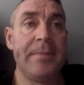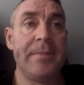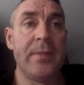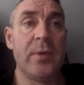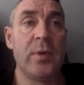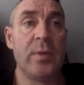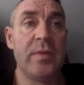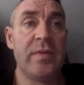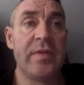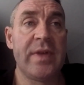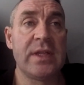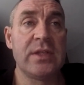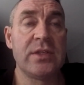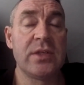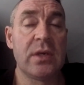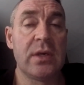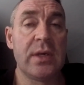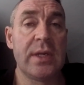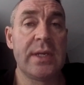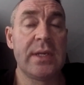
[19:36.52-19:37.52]
Hope you've
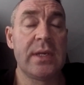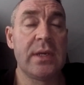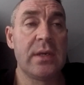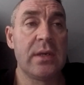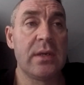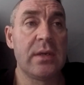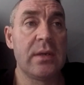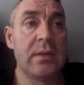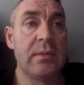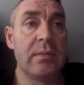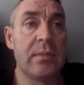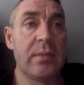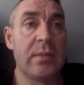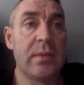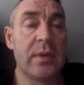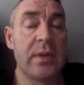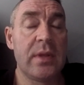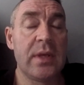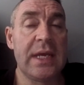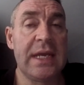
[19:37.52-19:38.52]
enjoyed
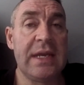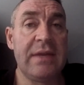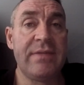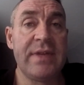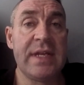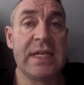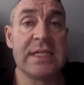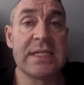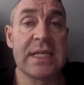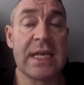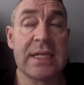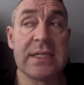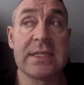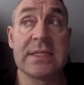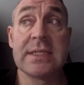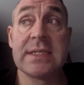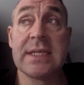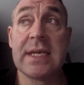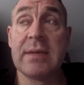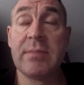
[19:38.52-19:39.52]
the evening's
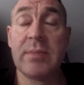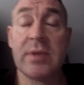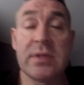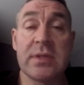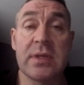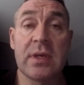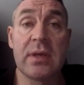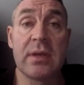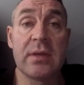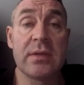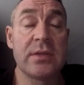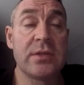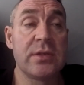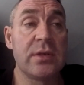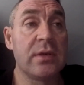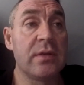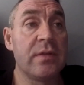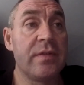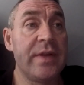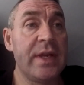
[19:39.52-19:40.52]
entertainment at
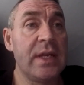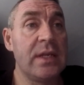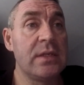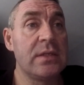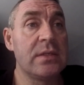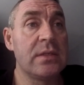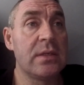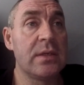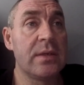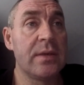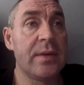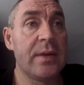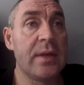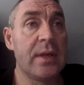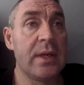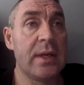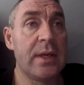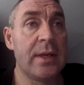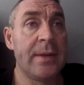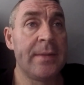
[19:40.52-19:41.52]
Total Fitness.
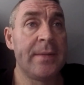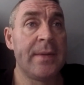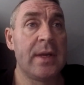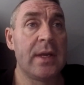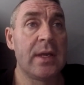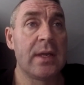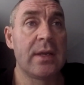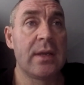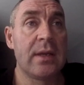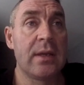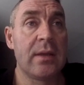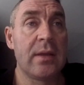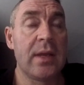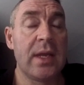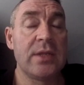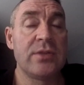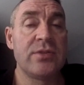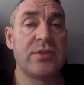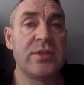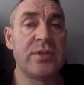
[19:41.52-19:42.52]

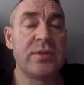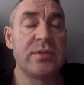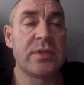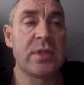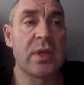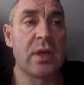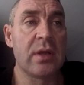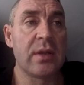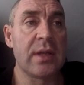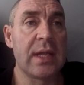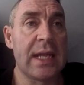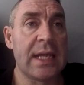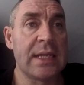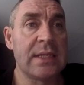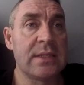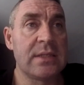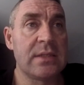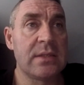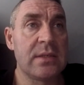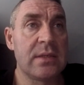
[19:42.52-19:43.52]
Introduced all the
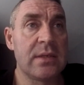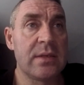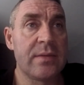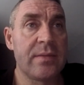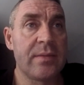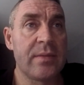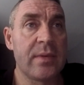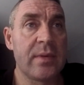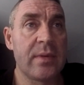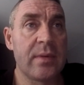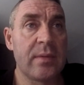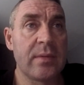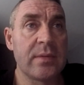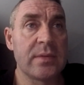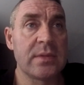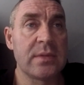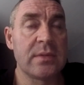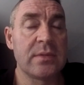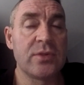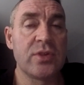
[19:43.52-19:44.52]
lads,
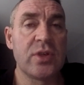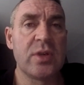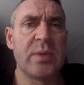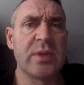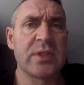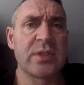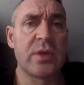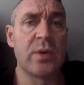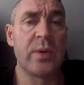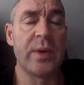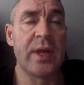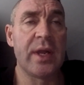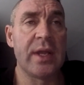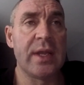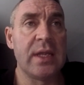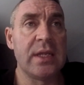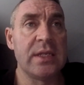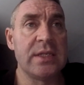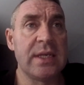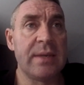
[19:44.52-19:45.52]
show you what's going on
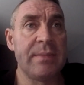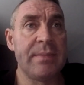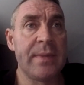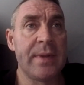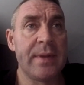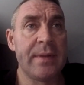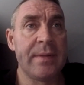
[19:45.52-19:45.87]
in the gym.